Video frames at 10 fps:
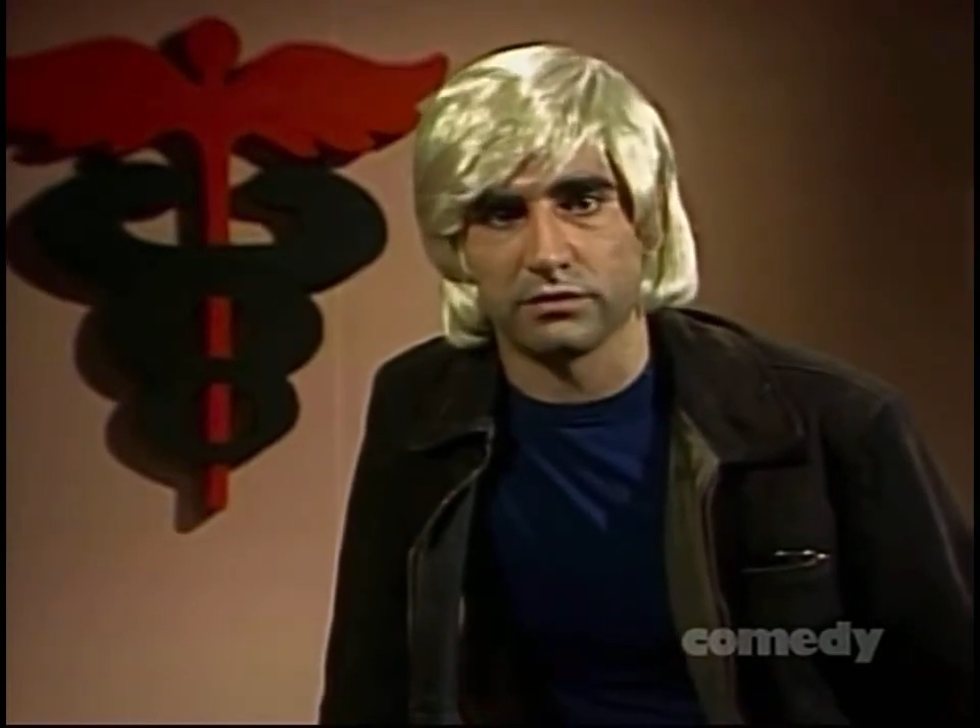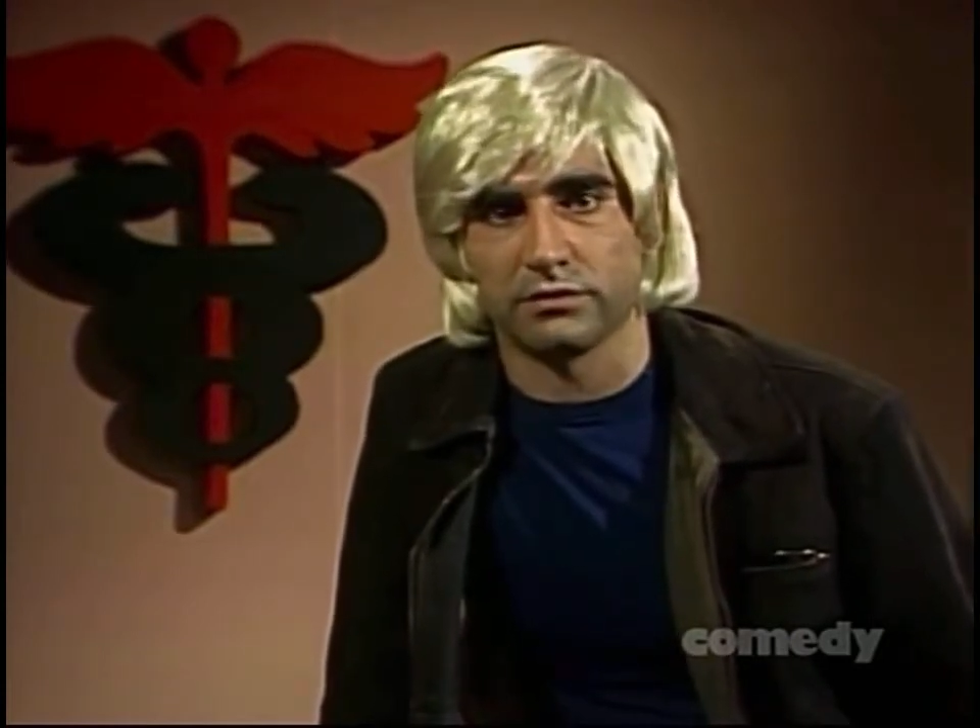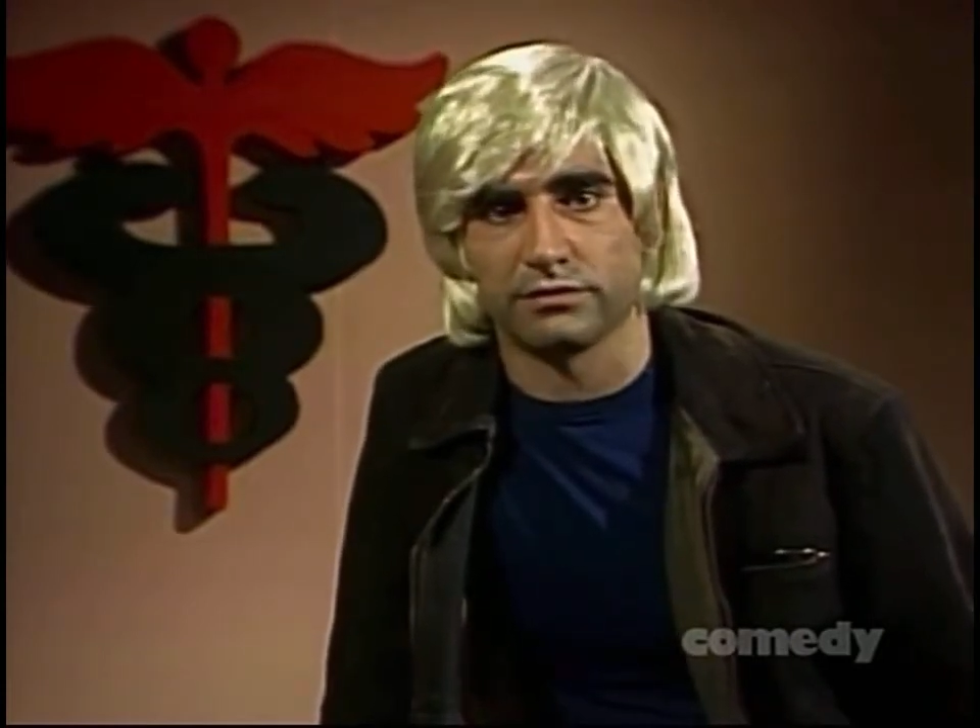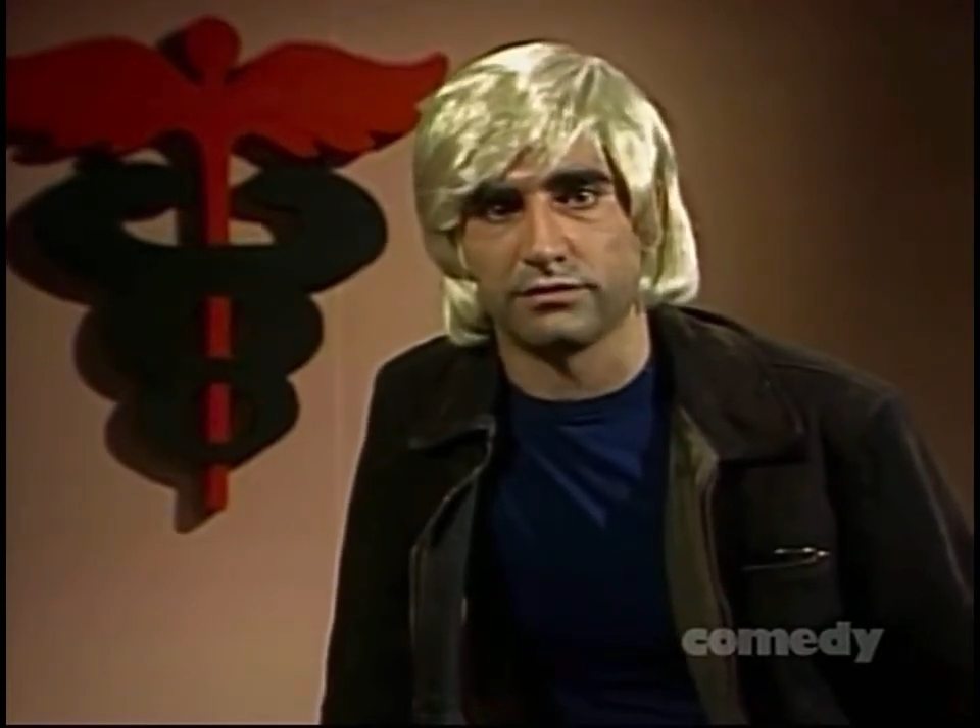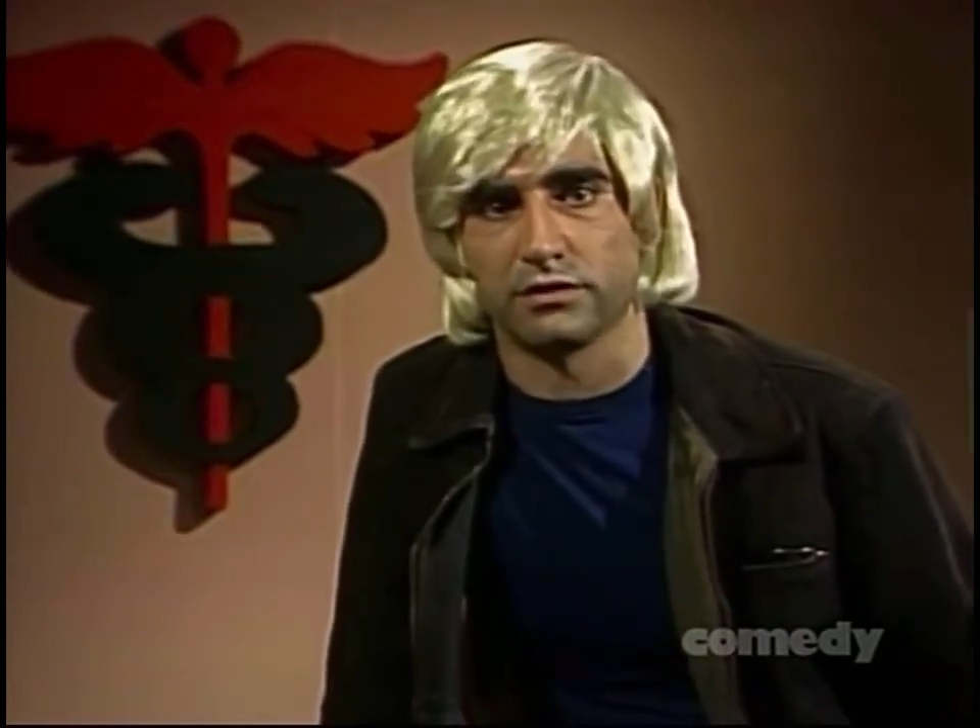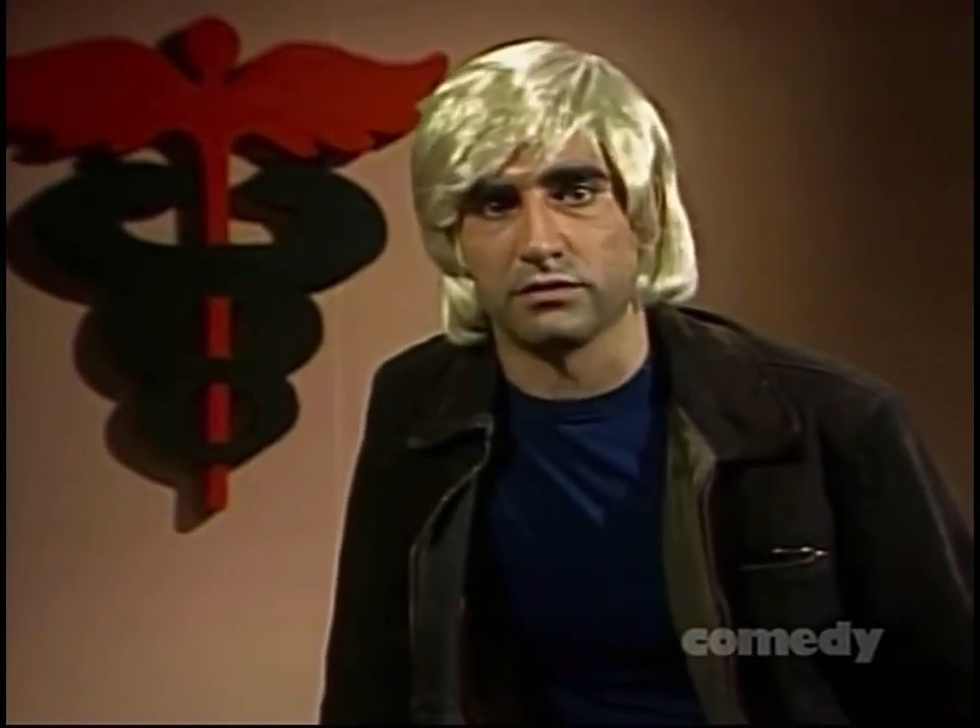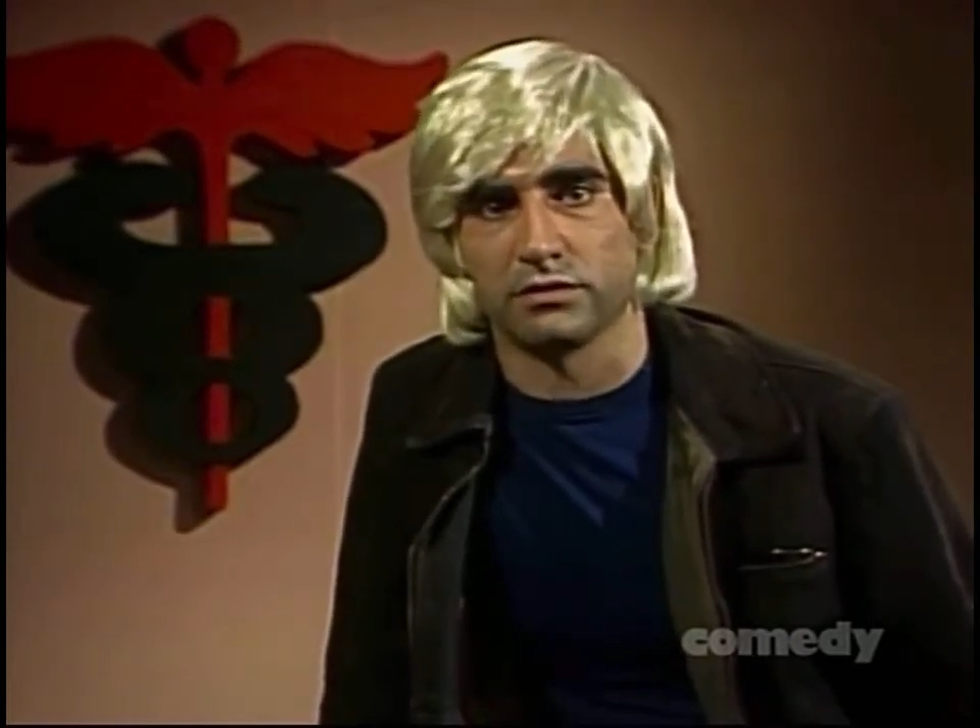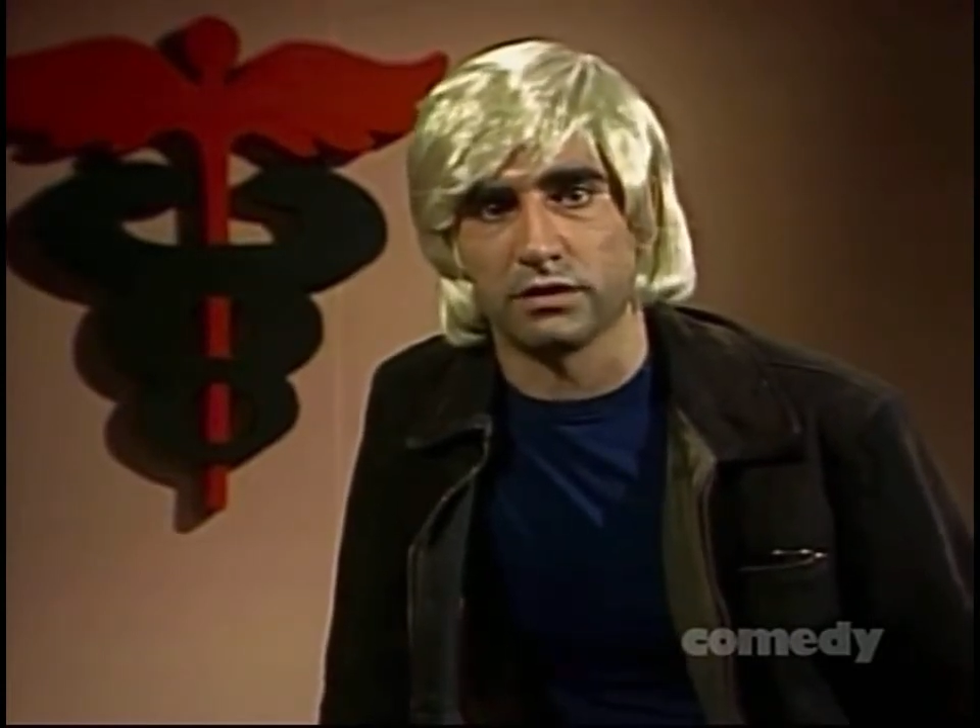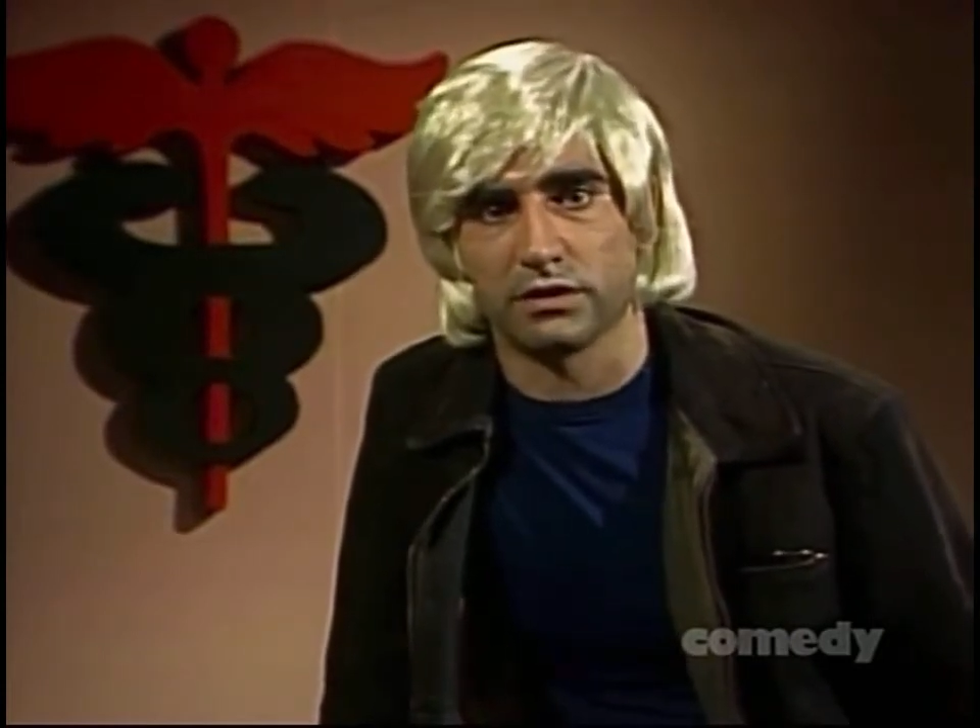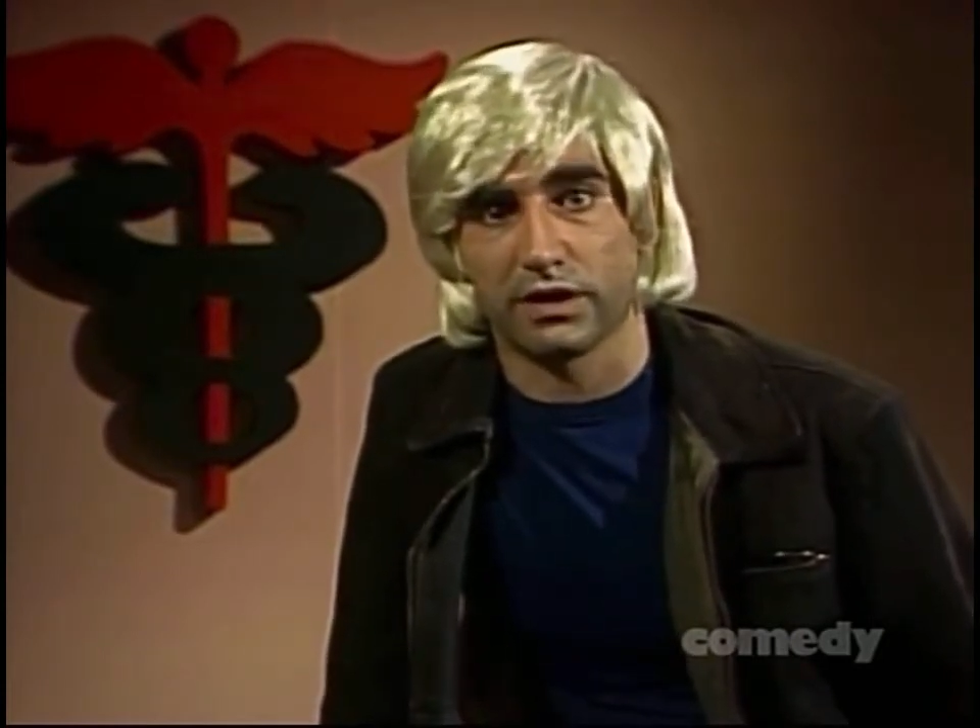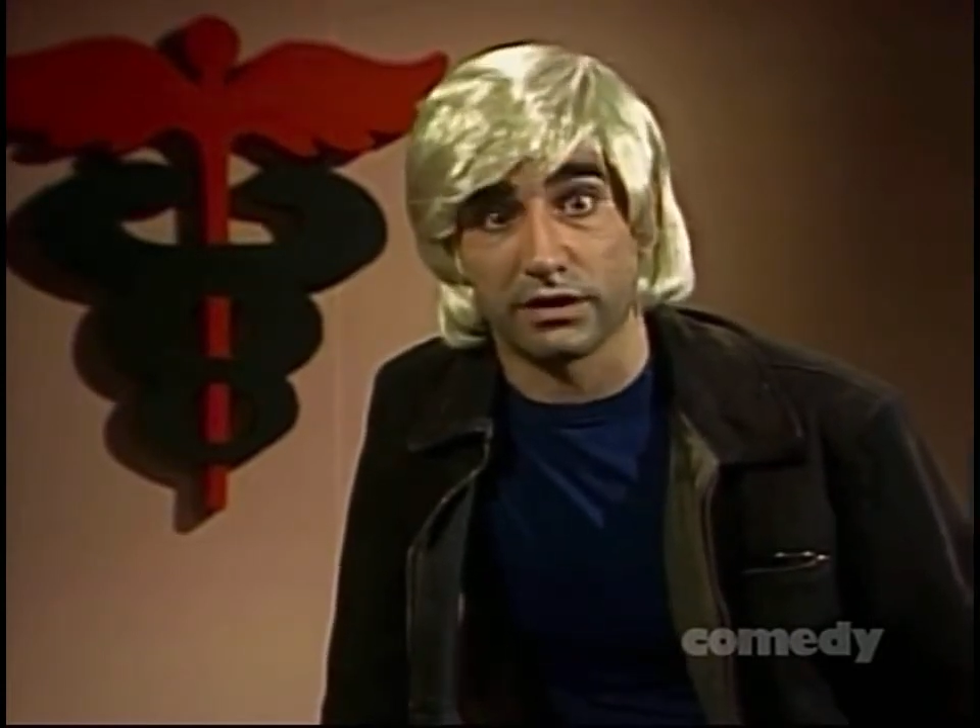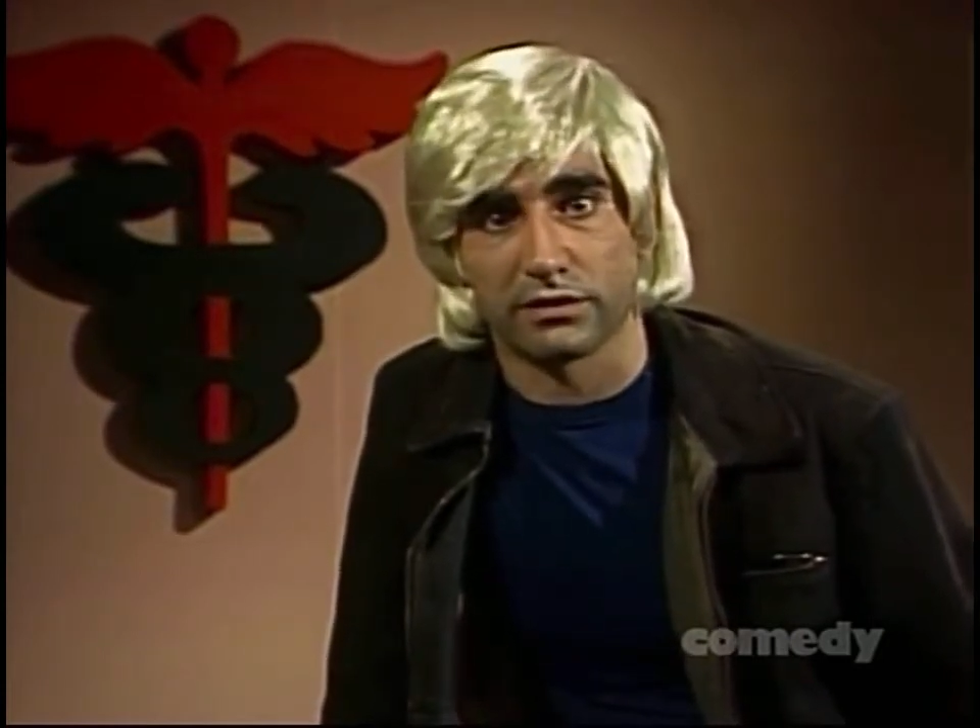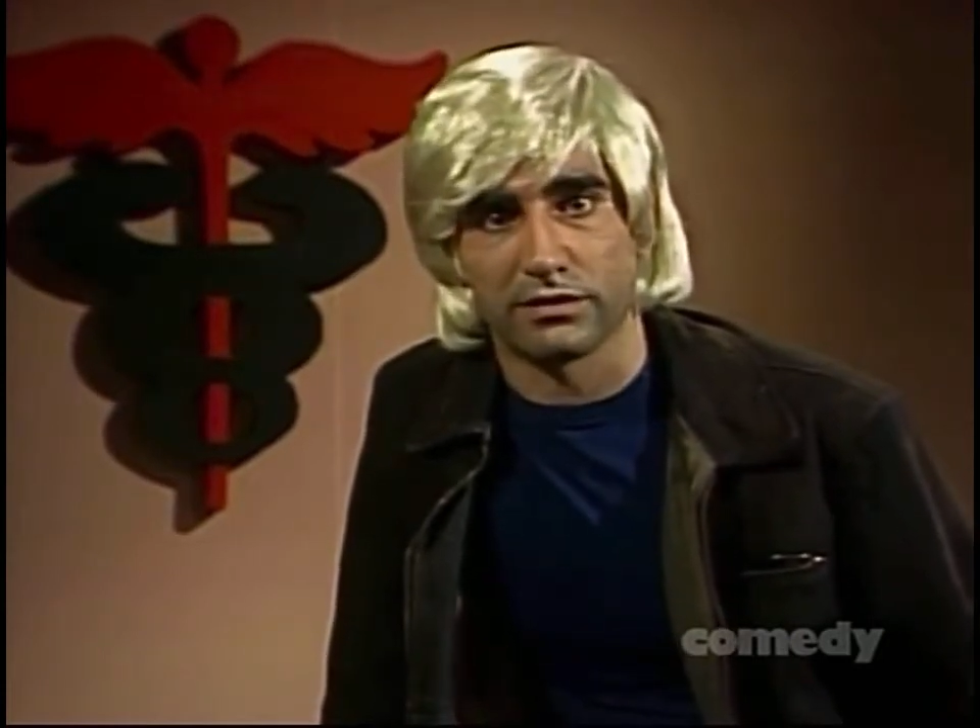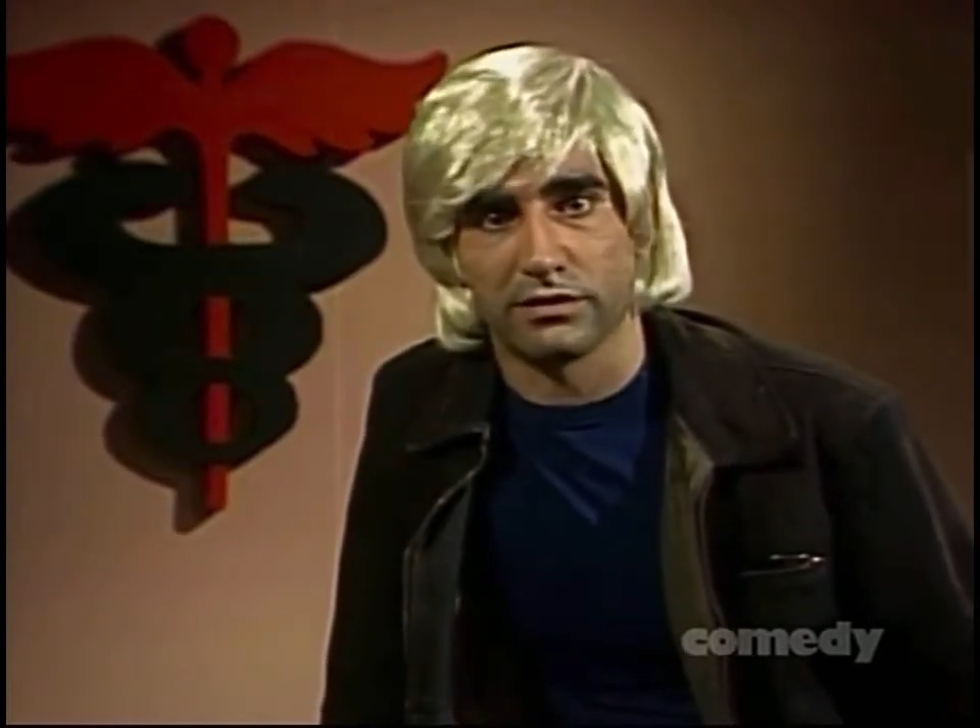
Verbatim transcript: if you had it.